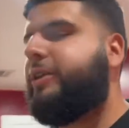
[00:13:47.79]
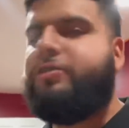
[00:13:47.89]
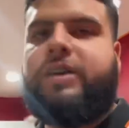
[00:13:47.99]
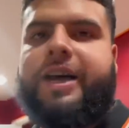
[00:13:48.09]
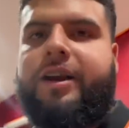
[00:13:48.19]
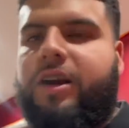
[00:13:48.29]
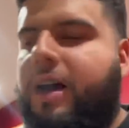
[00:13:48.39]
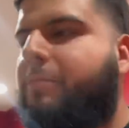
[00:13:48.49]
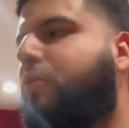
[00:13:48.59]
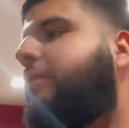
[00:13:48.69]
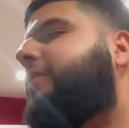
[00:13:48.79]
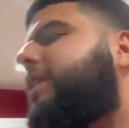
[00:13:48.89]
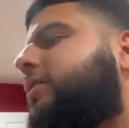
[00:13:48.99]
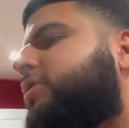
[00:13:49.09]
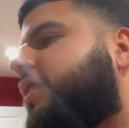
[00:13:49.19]
do got a lot more
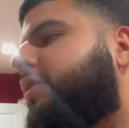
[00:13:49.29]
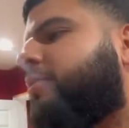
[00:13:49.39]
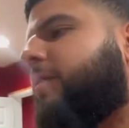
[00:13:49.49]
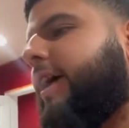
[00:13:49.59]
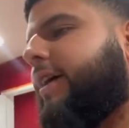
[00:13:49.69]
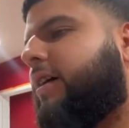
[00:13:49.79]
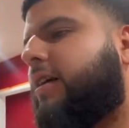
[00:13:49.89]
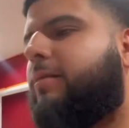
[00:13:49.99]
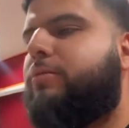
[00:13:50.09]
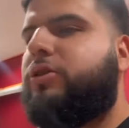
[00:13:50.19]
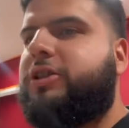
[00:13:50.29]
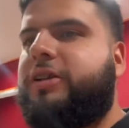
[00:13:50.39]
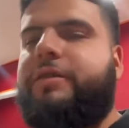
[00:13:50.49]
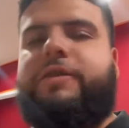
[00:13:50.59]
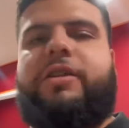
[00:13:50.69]
videos on the way, a lot more
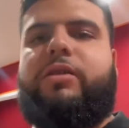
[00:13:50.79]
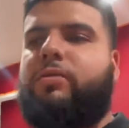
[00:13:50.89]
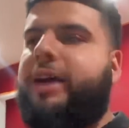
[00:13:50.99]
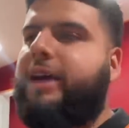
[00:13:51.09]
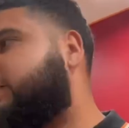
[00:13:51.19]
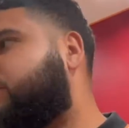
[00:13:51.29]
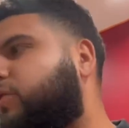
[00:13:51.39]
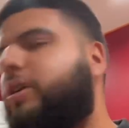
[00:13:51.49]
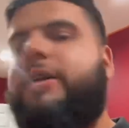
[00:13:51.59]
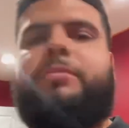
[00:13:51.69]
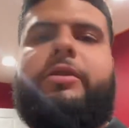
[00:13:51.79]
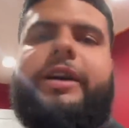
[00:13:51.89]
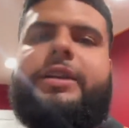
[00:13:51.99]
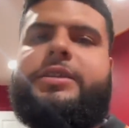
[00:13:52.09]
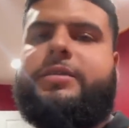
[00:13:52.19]
stuff on the way. More
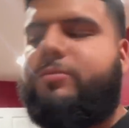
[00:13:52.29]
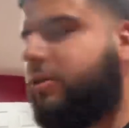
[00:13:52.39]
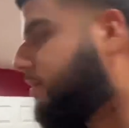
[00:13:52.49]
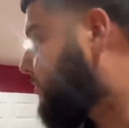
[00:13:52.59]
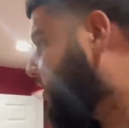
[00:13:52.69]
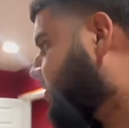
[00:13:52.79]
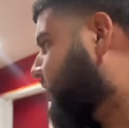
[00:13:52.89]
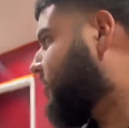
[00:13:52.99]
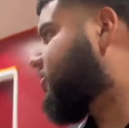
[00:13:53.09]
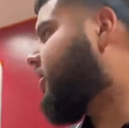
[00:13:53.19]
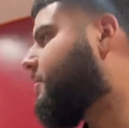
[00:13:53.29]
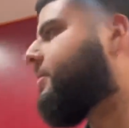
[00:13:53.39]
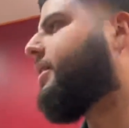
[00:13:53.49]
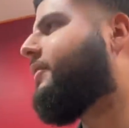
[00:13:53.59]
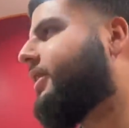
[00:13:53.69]
upgrades, more upgrades to the shop
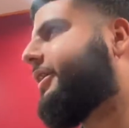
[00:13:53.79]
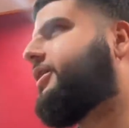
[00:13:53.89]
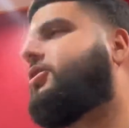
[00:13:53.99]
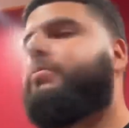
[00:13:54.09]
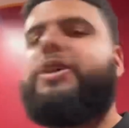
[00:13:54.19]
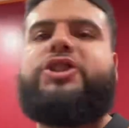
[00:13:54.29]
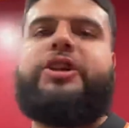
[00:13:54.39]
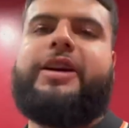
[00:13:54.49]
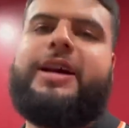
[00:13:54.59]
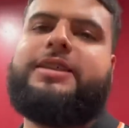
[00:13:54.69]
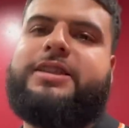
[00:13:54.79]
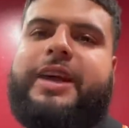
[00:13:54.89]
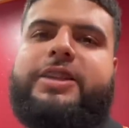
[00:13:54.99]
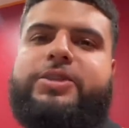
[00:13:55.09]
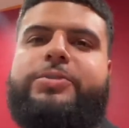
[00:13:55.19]
and everything. So make sure you guys
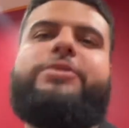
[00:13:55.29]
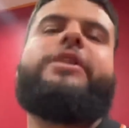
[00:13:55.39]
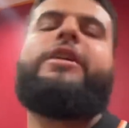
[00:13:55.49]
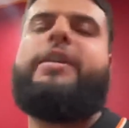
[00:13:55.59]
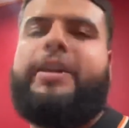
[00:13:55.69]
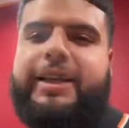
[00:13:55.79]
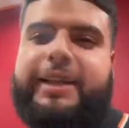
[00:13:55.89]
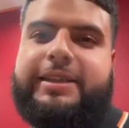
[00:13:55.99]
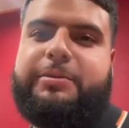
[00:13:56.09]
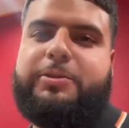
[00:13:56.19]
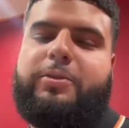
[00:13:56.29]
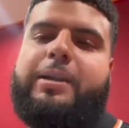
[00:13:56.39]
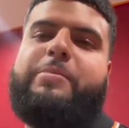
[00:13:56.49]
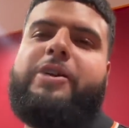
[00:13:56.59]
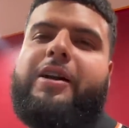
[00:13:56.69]
stay tuned hit that
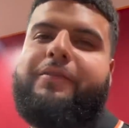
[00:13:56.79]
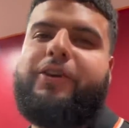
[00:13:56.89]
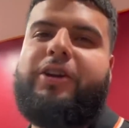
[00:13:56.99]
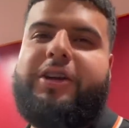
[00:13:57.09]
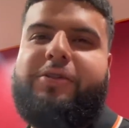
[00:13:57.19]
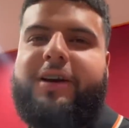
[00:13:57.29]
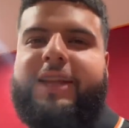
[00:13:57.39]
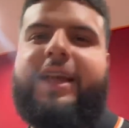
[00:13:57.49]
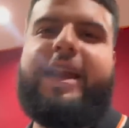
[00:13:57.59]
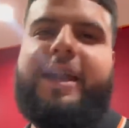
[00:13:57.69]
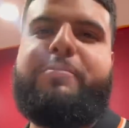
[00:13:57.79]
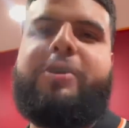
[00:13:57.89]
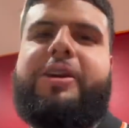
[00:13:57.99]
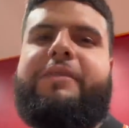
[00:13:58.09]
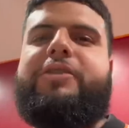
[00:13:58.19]
subscribe button if you're new, hit that like
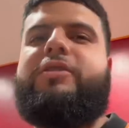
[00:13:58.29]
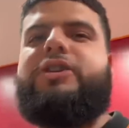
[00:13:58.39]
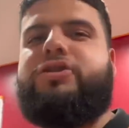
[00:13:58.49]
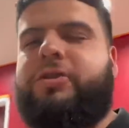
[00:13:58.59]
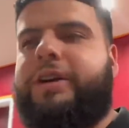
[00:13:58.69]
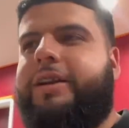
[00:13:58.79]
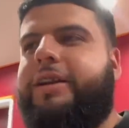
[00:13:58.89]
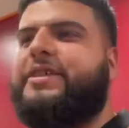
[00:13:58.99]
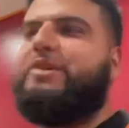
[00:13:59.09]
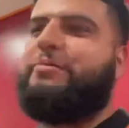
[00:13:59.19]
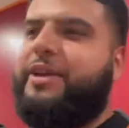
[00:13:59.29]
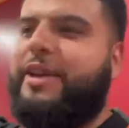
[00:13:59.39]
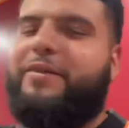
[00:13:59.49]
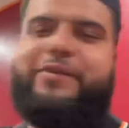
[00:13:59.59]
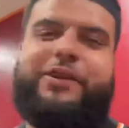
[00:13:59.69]
button if you enjoyed. gonna be
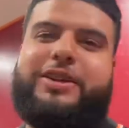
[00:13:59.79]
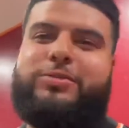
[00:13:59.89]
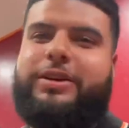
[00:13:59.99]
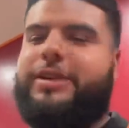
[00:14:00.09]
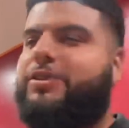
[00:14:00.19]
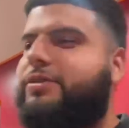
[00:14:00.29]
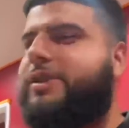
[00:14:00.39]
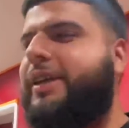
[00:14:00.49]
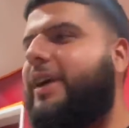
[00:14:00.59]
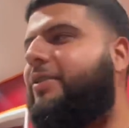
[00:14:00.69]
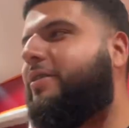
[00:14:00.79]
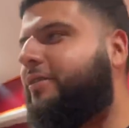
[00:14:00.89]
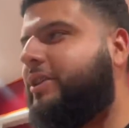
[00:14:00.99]
it for the 22 Sierra for